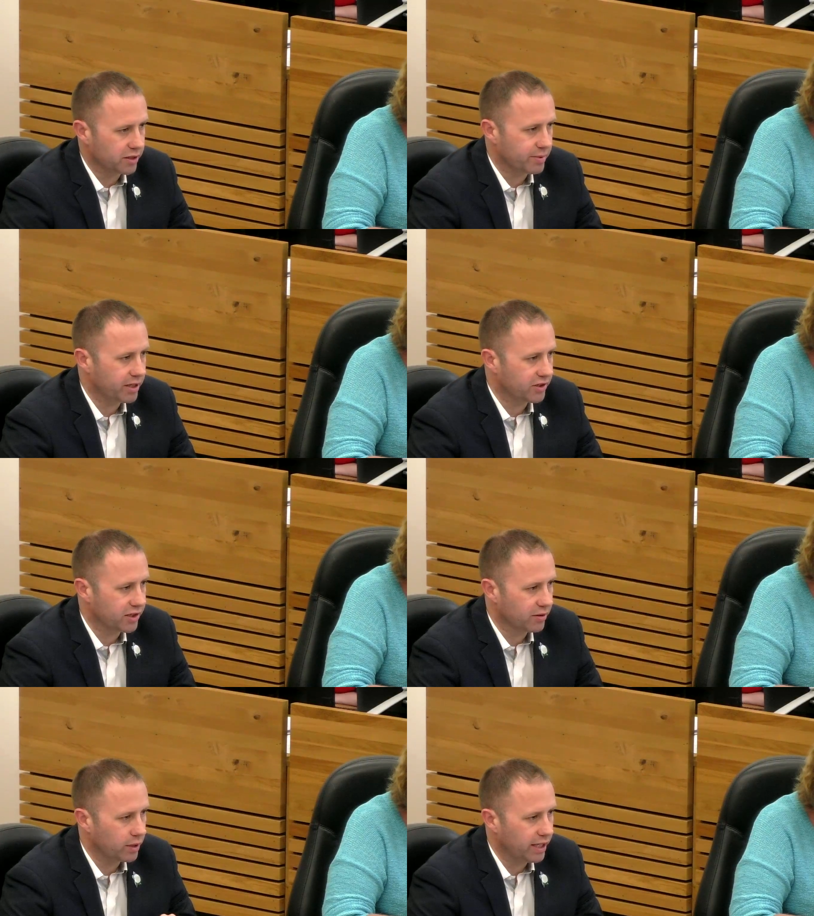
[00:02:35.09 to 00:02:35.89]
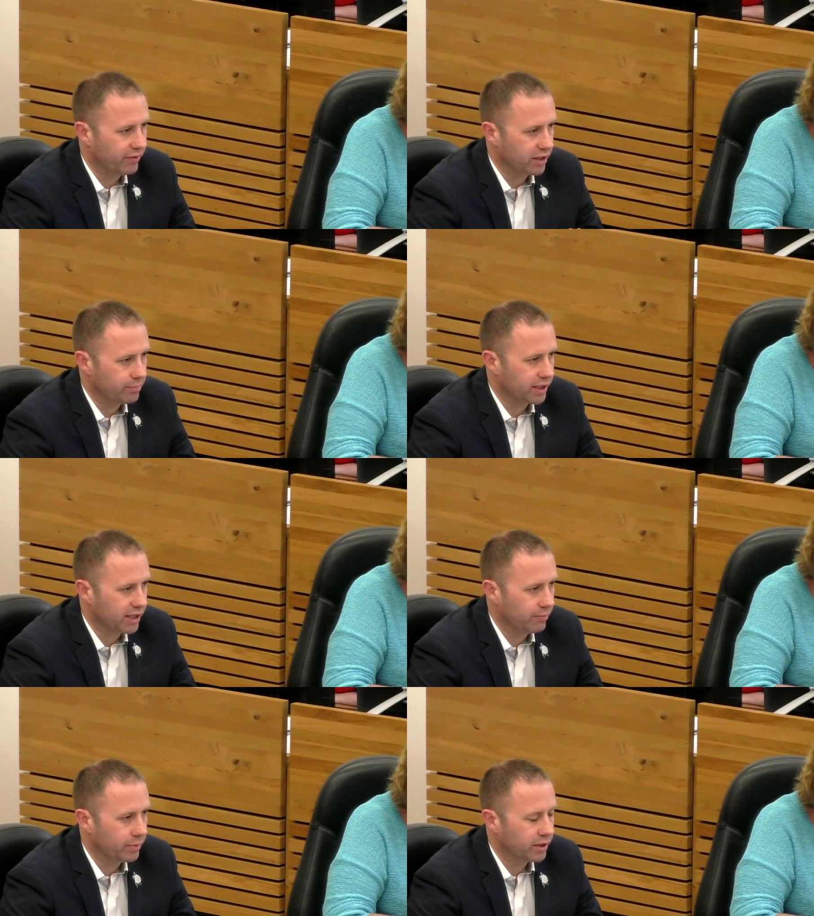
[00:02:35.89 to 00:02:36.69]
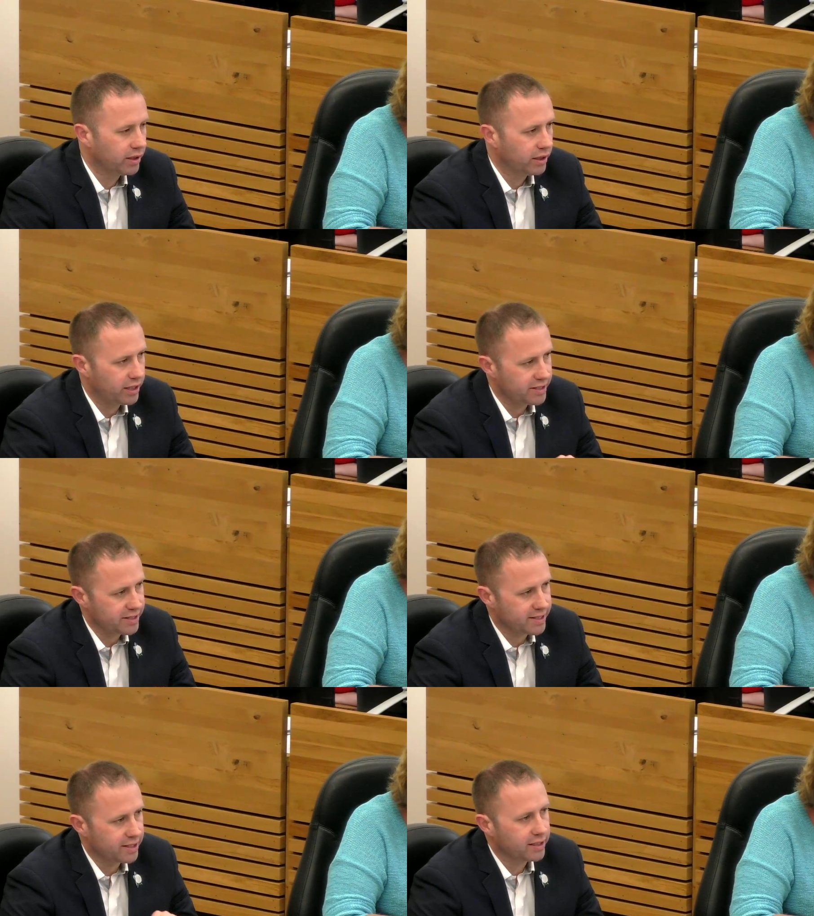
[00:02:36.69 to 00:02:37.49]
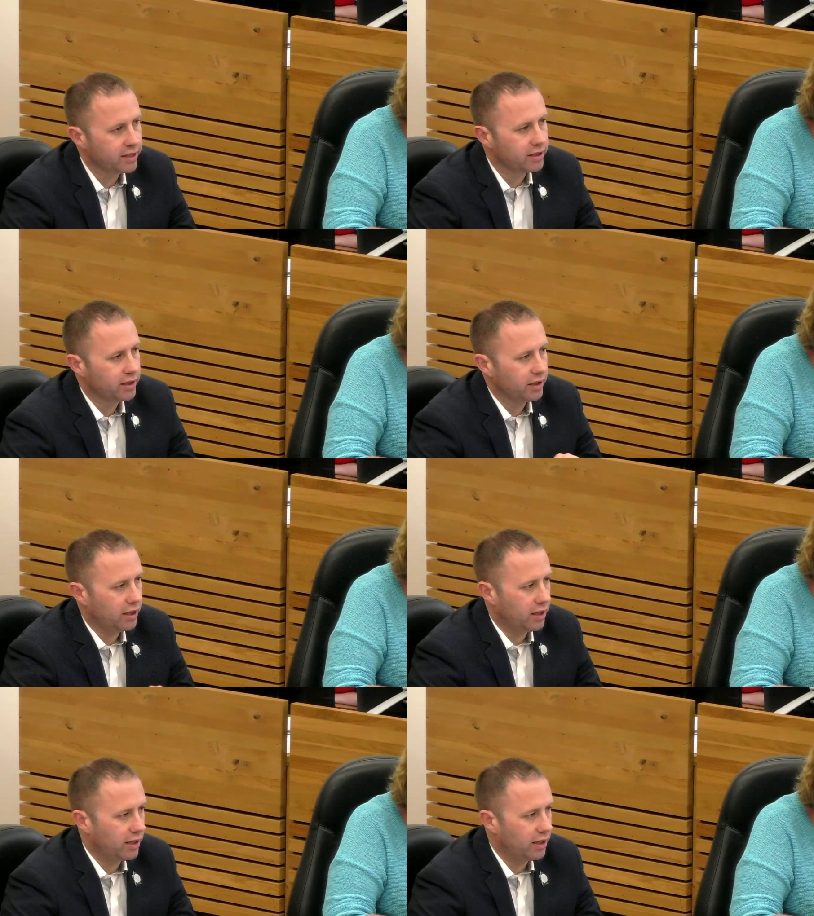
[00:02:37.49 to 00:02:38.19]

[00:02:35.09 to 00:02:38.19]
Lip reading: additional expenditure that we're having to pick up as a city,